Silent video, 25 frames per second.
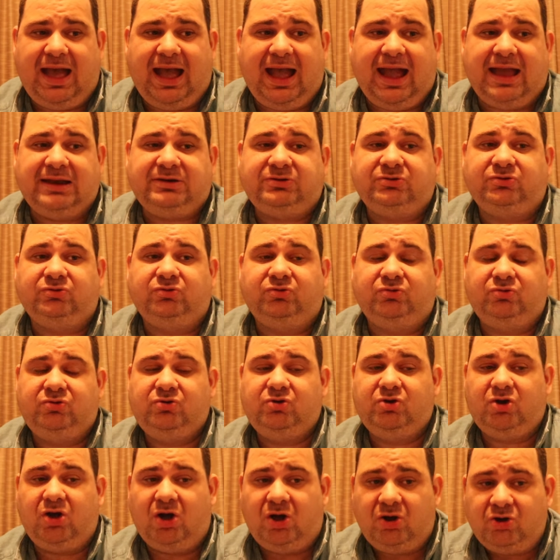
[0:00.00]
and
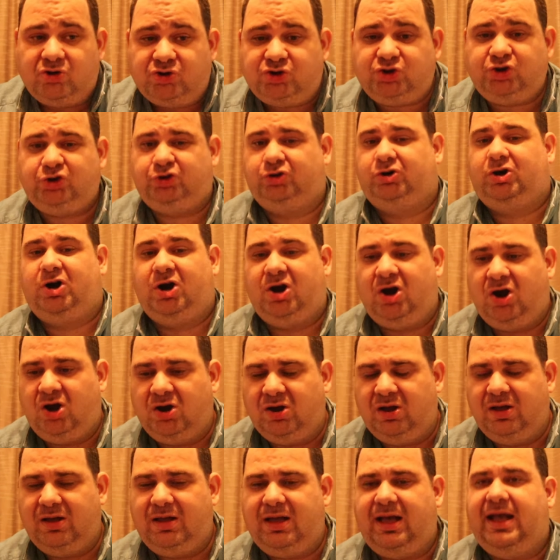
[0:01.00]
go
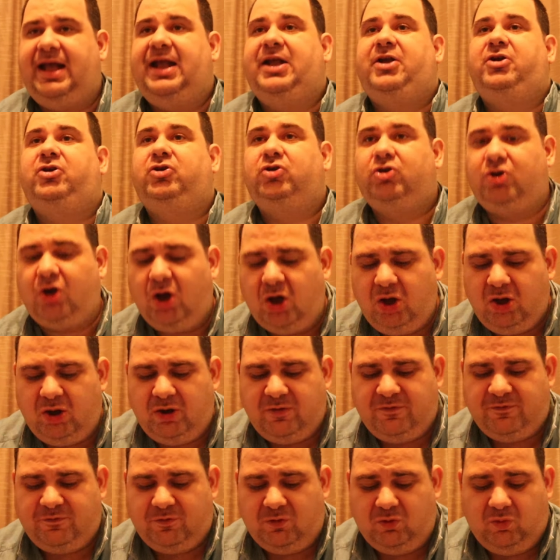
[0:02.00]
strong and
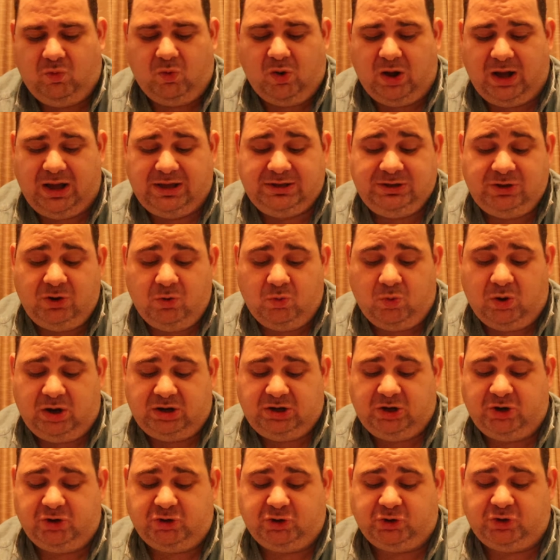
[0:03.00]
go for what you
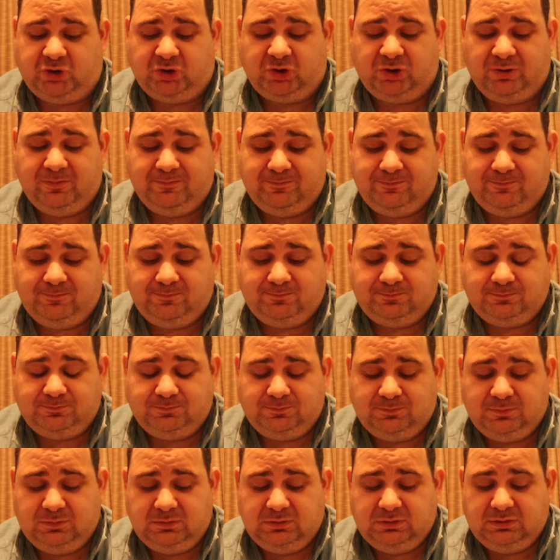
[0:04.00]
want to do.
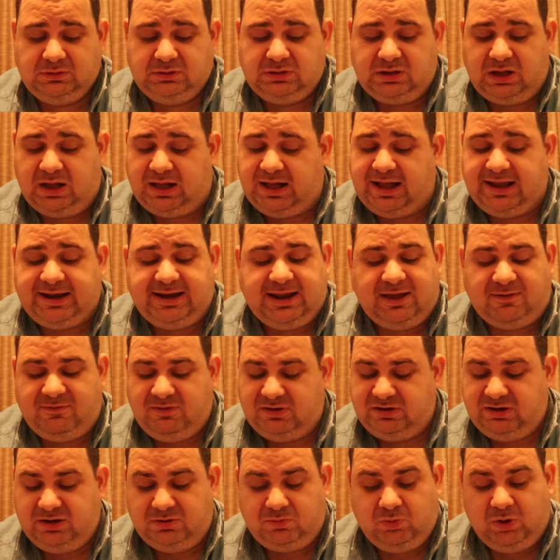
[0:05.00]
I
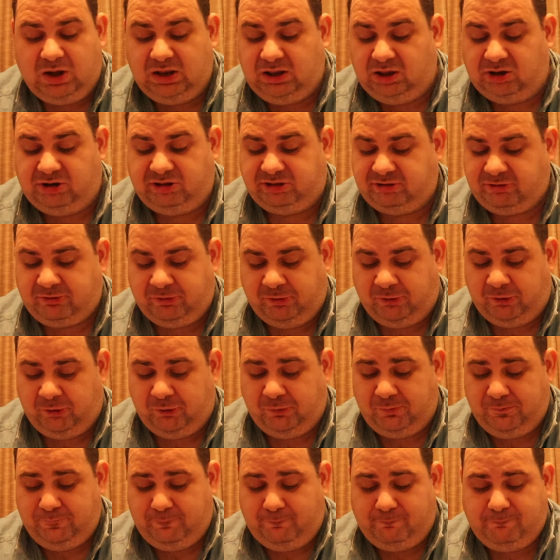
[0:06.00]
never did well at
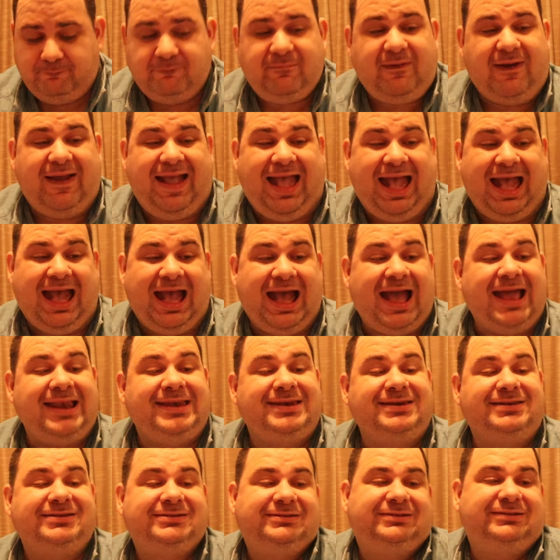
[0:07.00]
school,
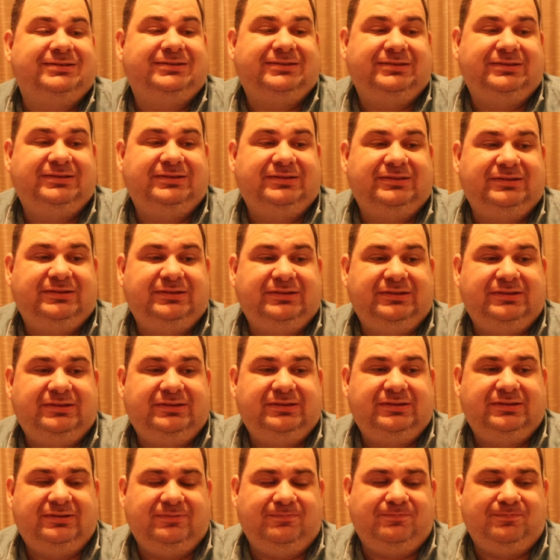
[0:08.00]
and
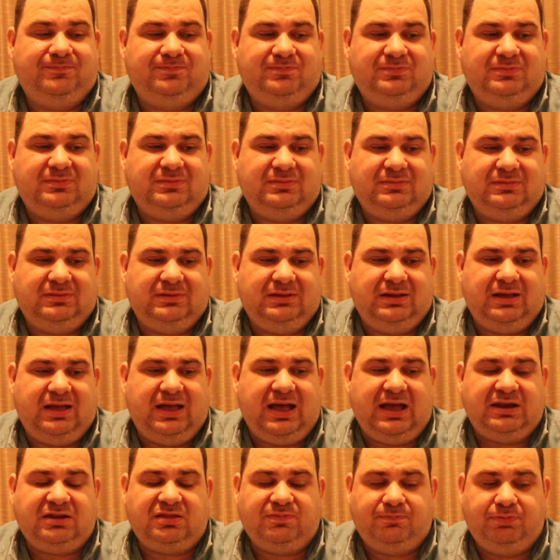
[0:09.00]

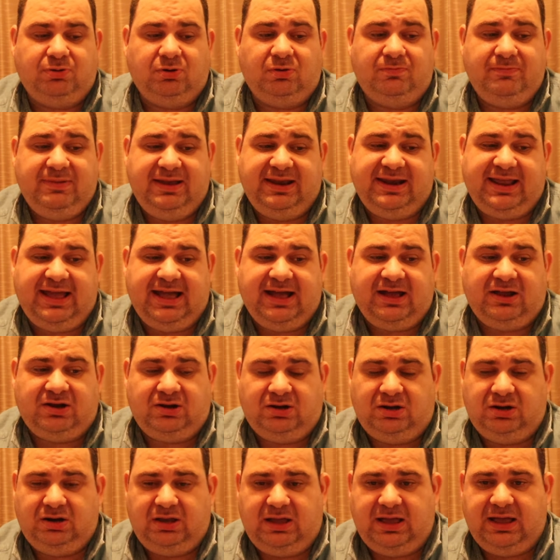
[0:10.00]
that's put me
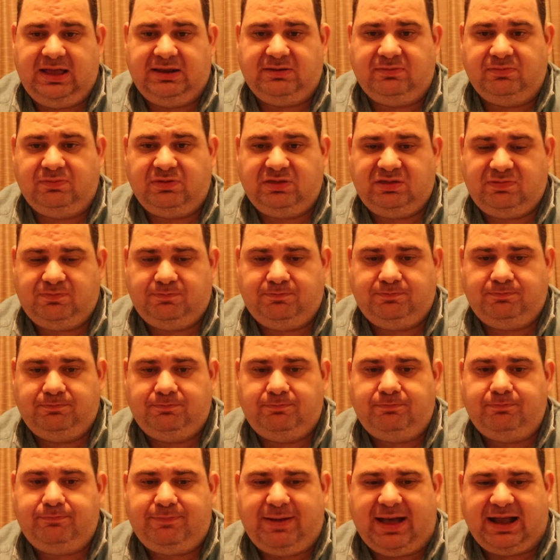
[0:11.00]
down and
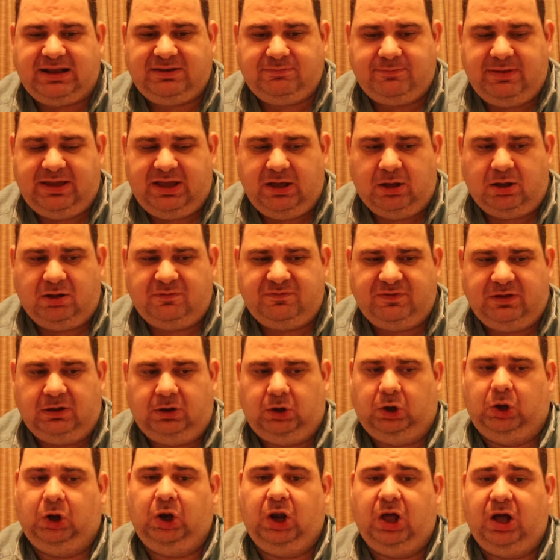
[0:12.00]
backed me off
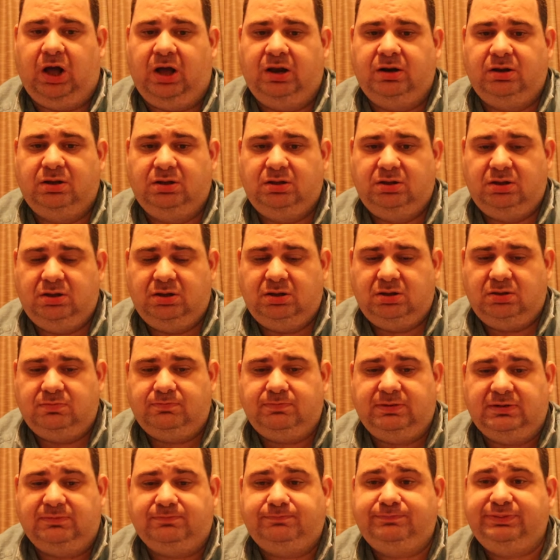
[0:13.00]
a lot.
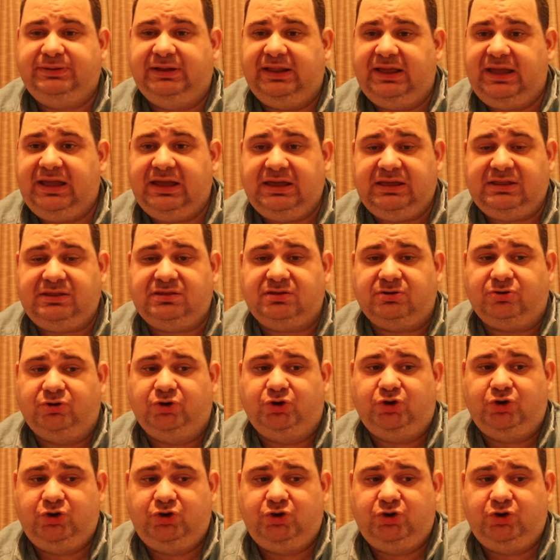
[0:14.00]
But please